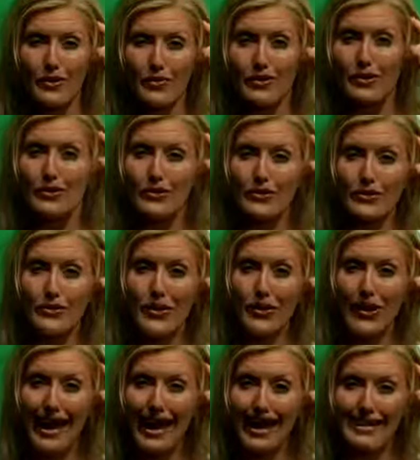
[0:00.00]
don't use
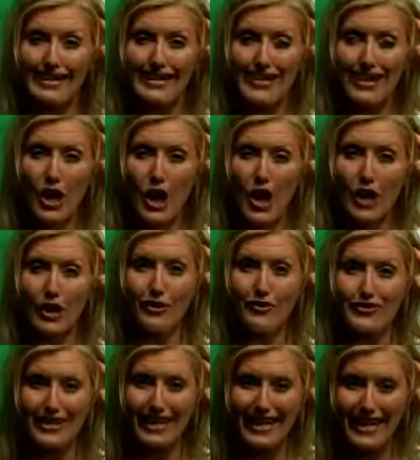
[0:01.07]
their heads
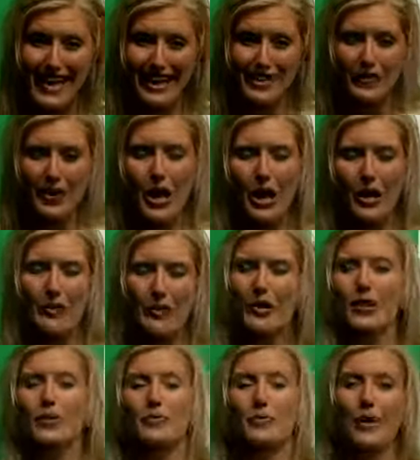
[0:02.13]
often enough, but
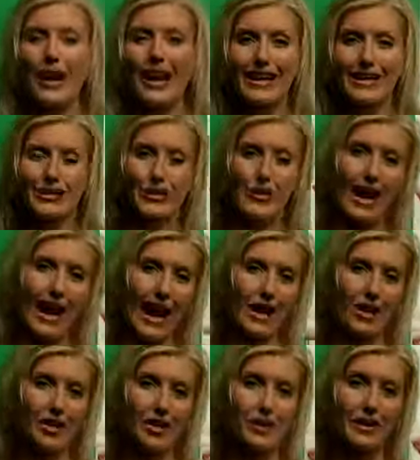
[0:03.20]
our brains are
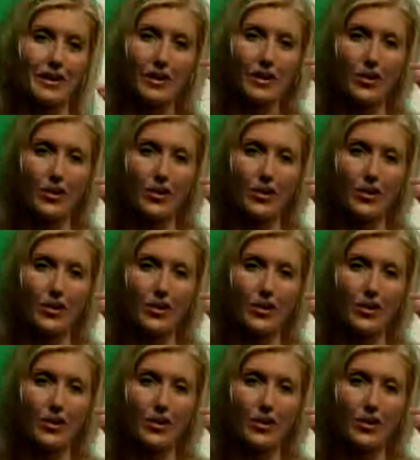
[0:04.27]
actually